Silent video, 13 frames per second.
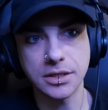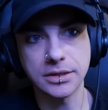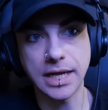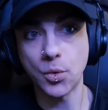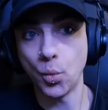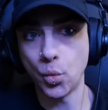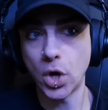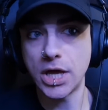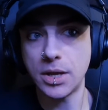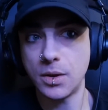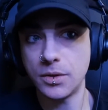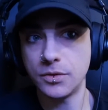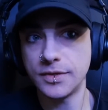Like what
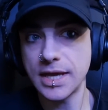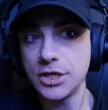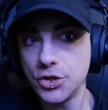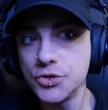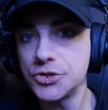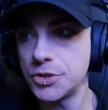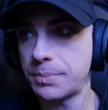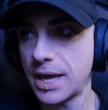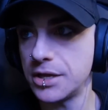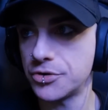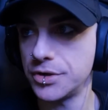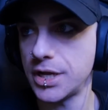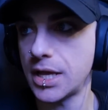they used to pay
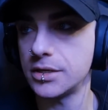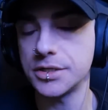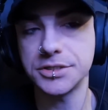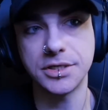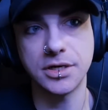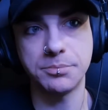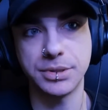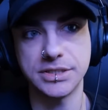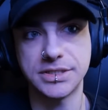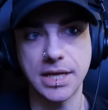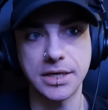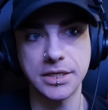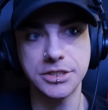creators in a
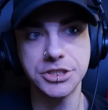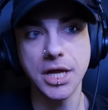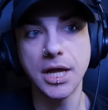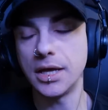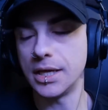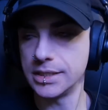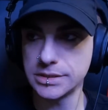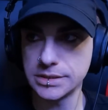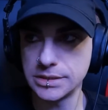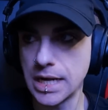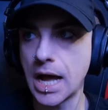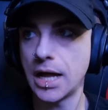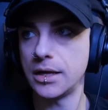percentage is
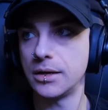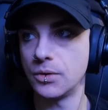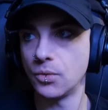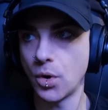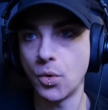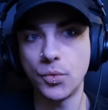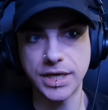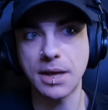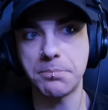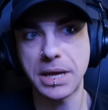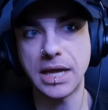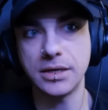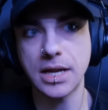not what we get
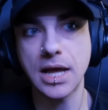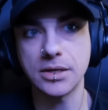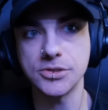paid now.